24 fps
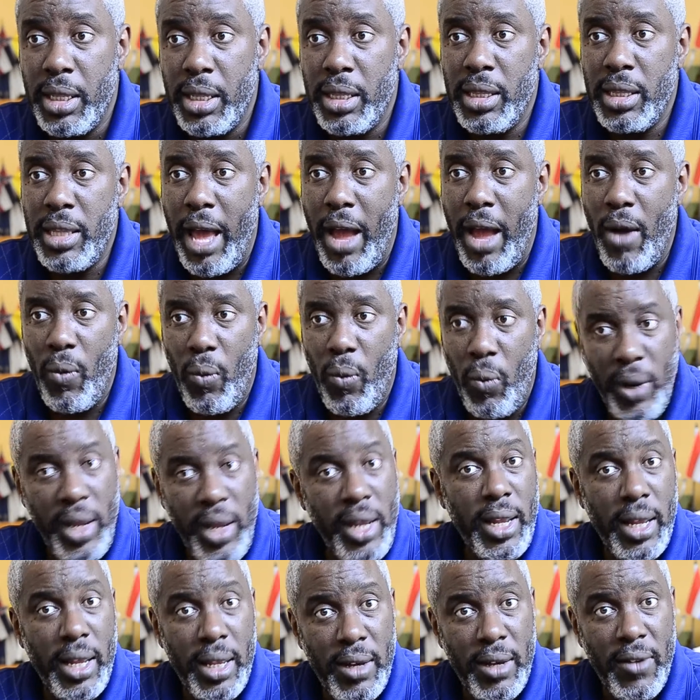that
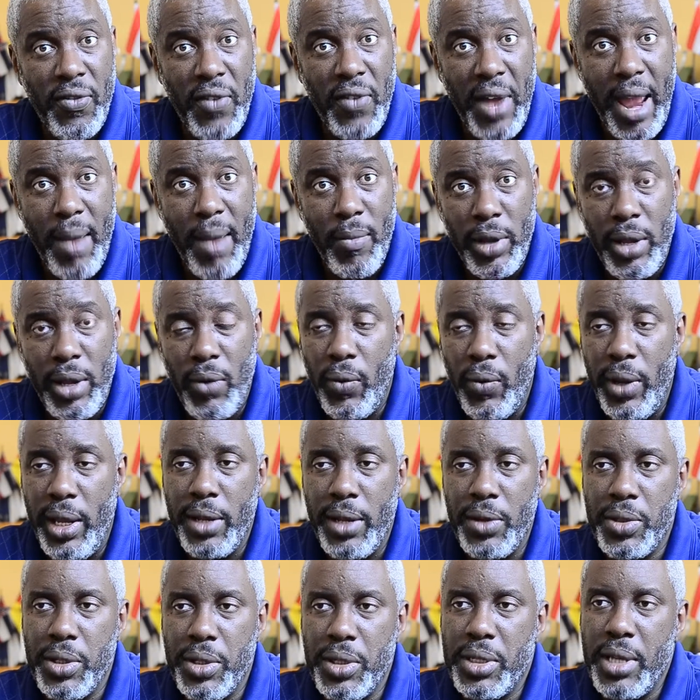weaken the family and weaken
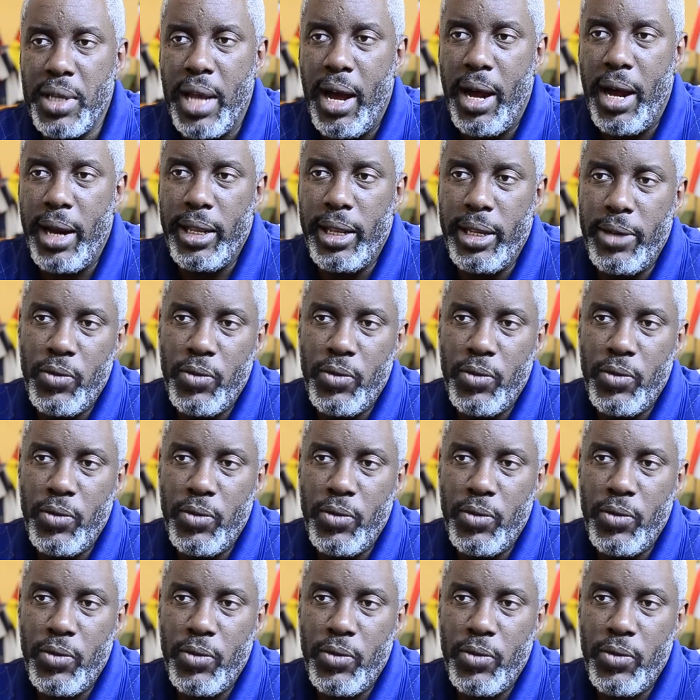society.